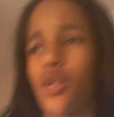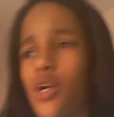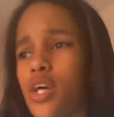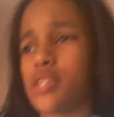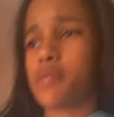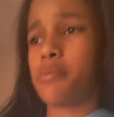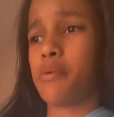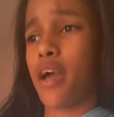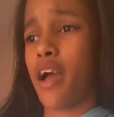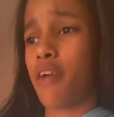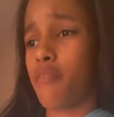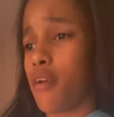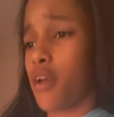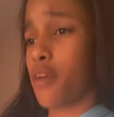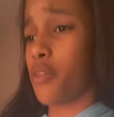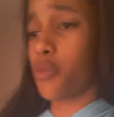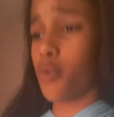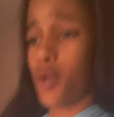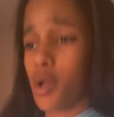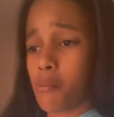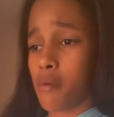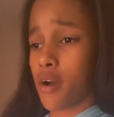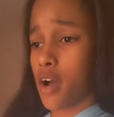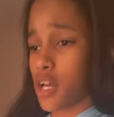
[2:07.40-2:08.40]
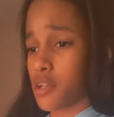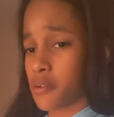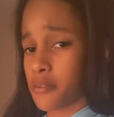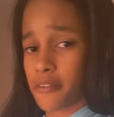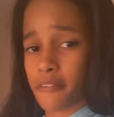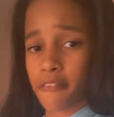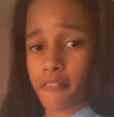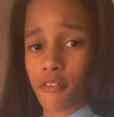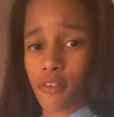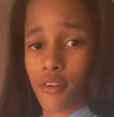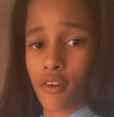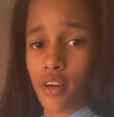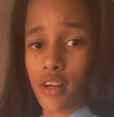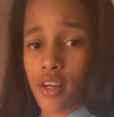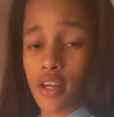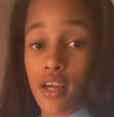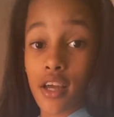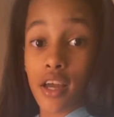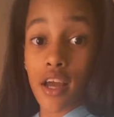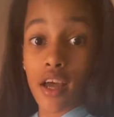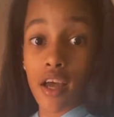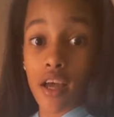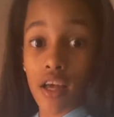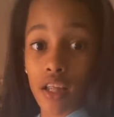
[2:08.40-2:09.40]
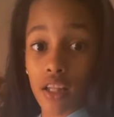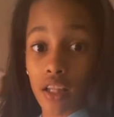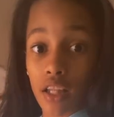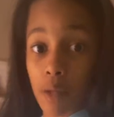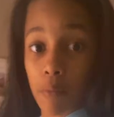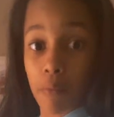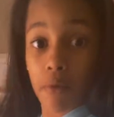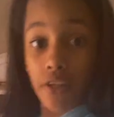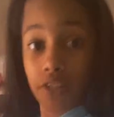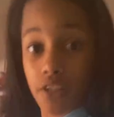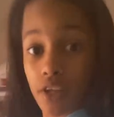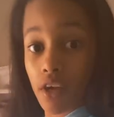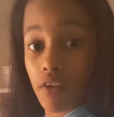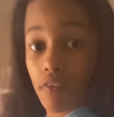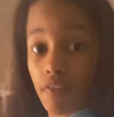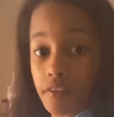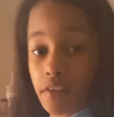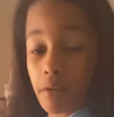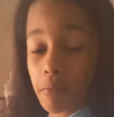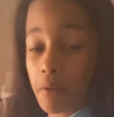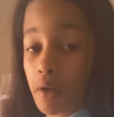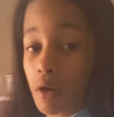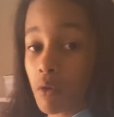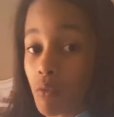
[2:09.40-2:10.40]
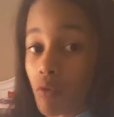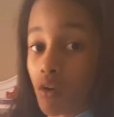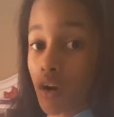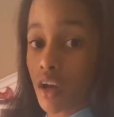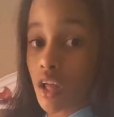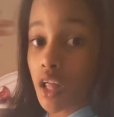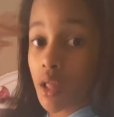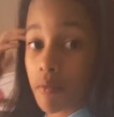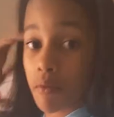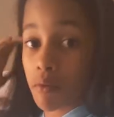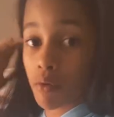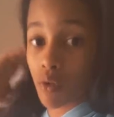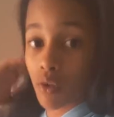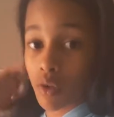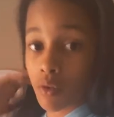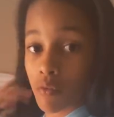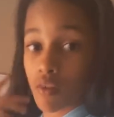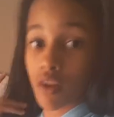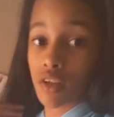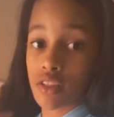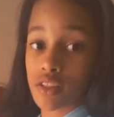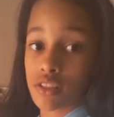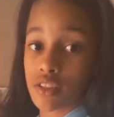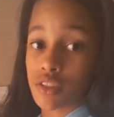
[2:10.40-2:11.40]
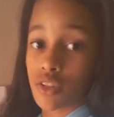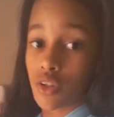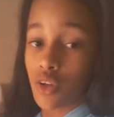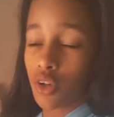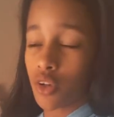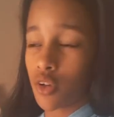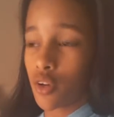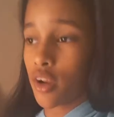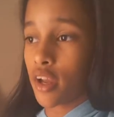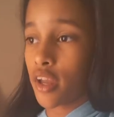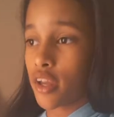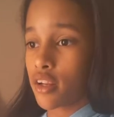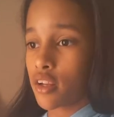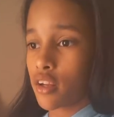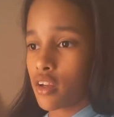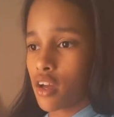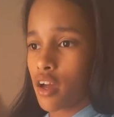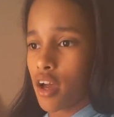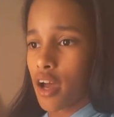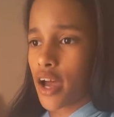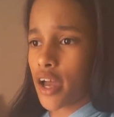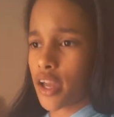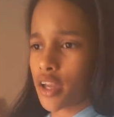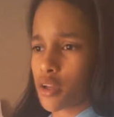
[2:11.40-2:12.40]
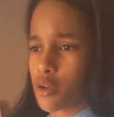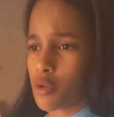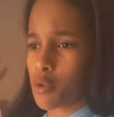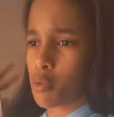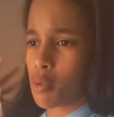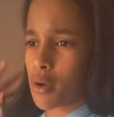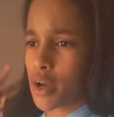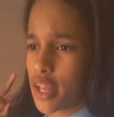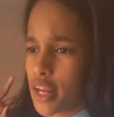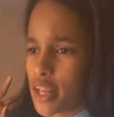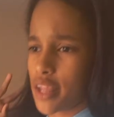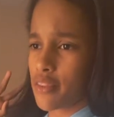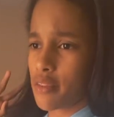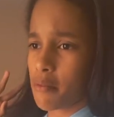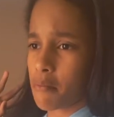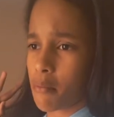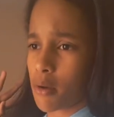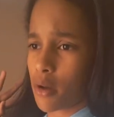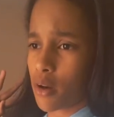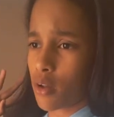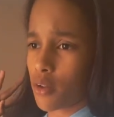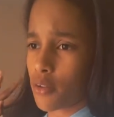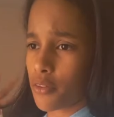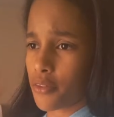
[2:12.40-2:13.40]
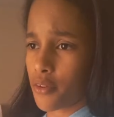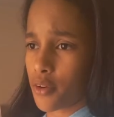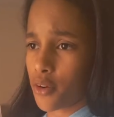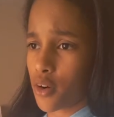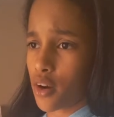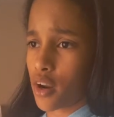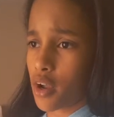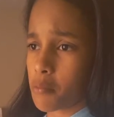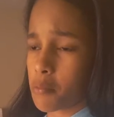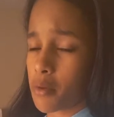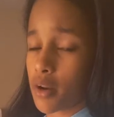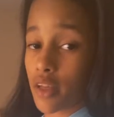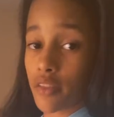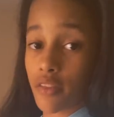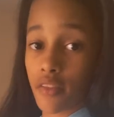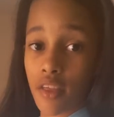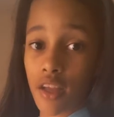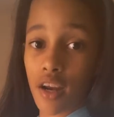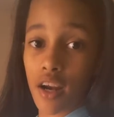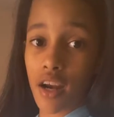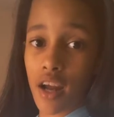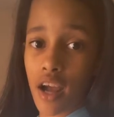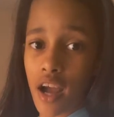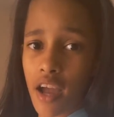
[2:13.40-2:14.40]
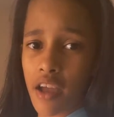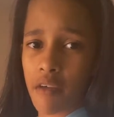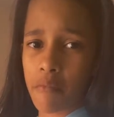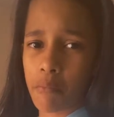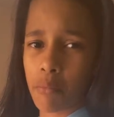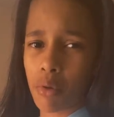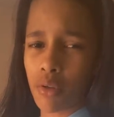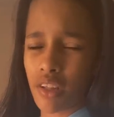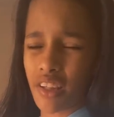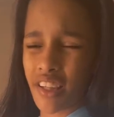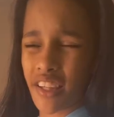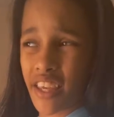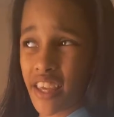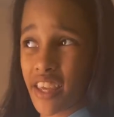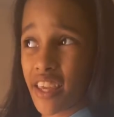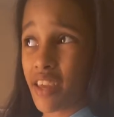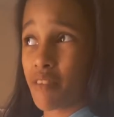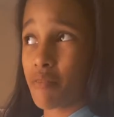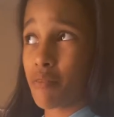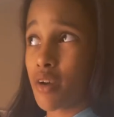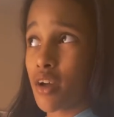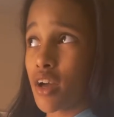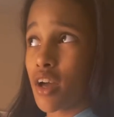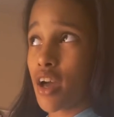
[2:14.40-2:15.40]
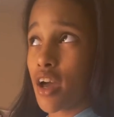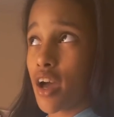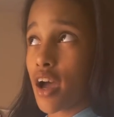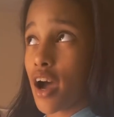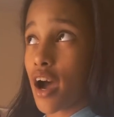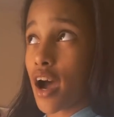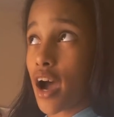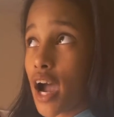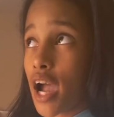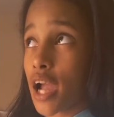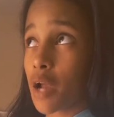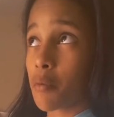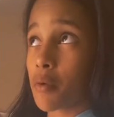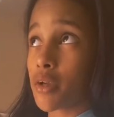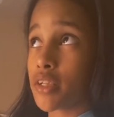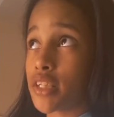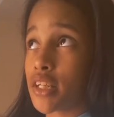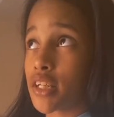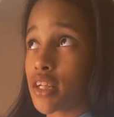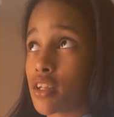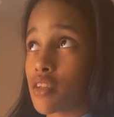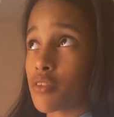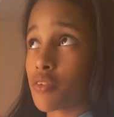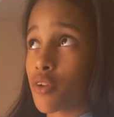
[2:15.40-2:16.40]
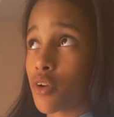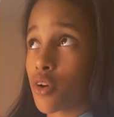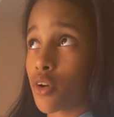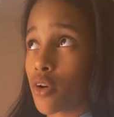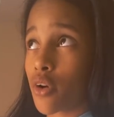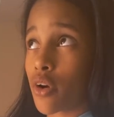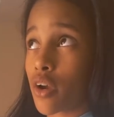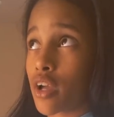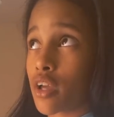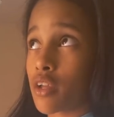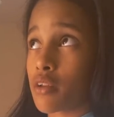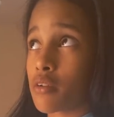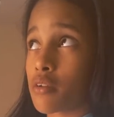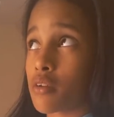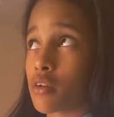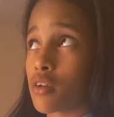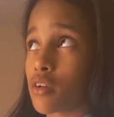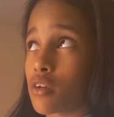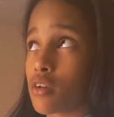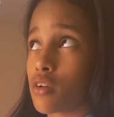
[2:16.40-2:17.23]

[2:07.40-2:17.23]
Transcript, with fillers: trust me, I ran three miles before. Let me just tell you this: I've been a run club at Rolling Ribs since third grade. I quit in the middle of third grade, but then I believe I redid it in third grade